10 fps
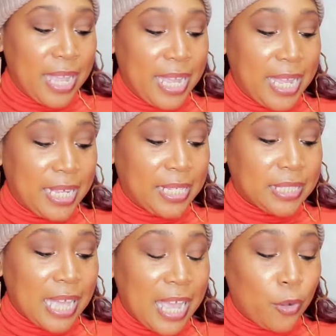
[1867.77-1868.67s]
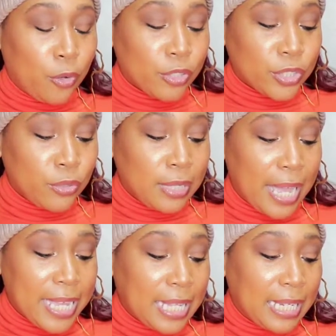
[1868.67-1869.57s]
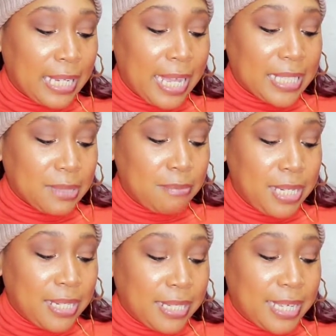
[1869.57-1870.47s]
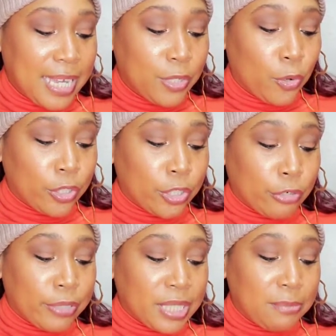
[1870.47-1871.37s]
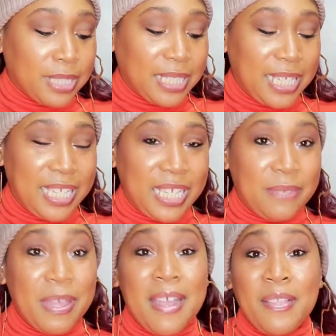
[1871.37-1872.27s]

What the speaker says: And I also like Let's Meet Again on Christmas Eve.